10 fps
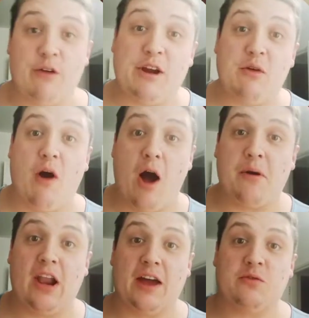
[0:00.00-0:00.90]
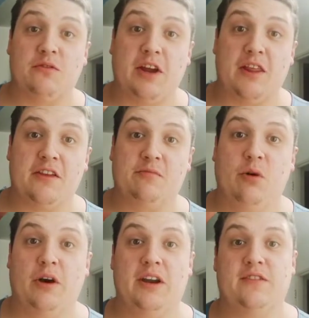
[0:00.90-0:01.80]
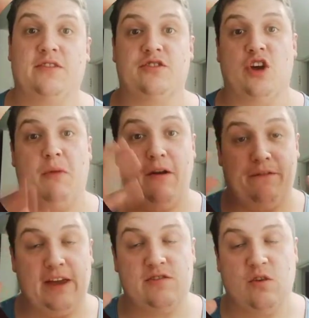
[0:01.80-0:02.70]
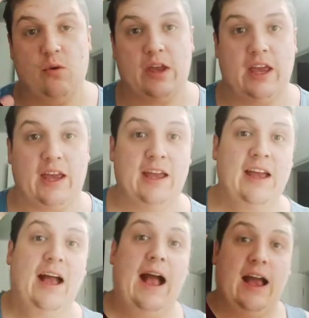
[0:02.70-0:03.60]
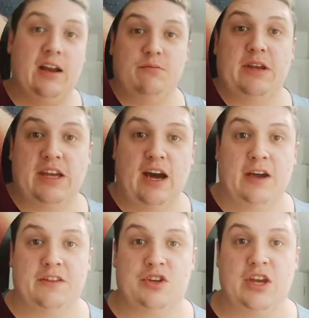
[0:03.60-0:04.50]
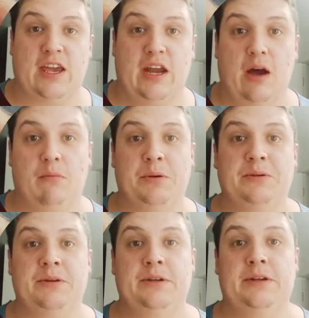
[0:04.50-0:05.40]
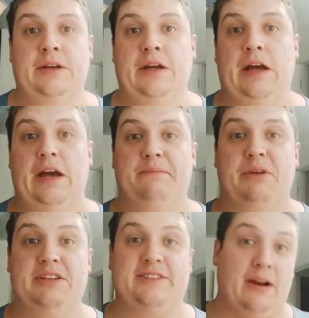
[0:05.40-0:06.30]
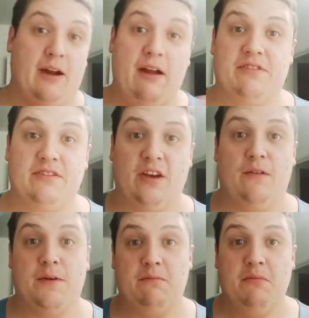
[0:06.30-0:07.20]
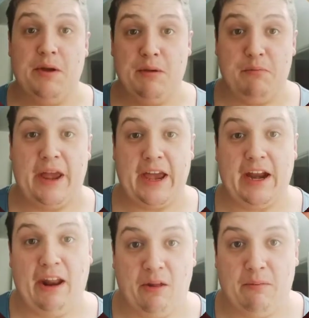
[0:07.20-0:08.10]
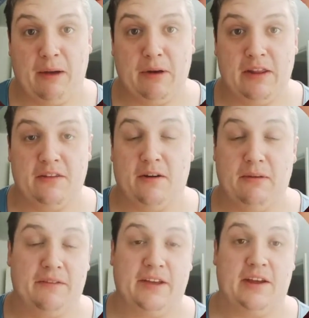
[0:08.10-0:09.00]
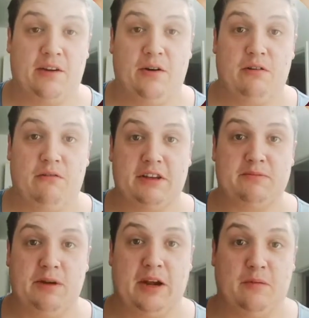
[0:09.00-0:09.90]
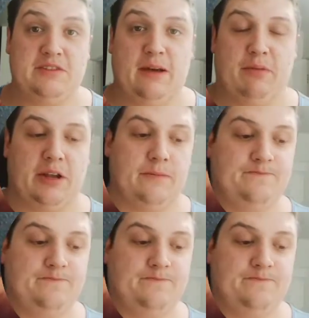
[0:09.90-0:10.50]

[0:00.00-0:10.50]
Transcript: really what I would like to have done at this point is to show my face talking and me cutting the chicken up. But instead I'm going to have to set up being in a little bubble in the top left hand corner and explaining what's happening.